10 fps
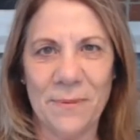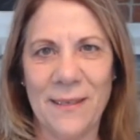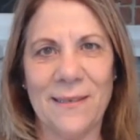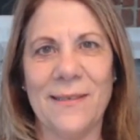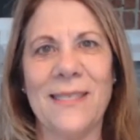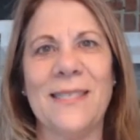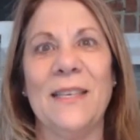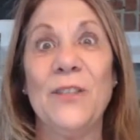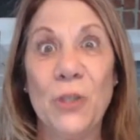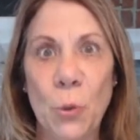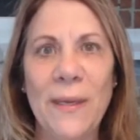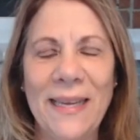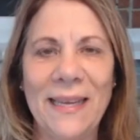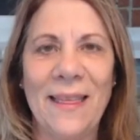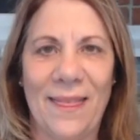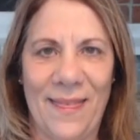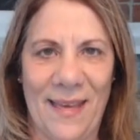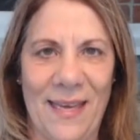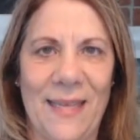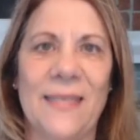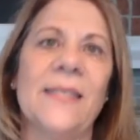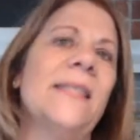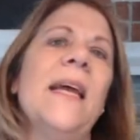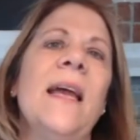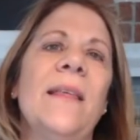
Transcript: you know, just doing things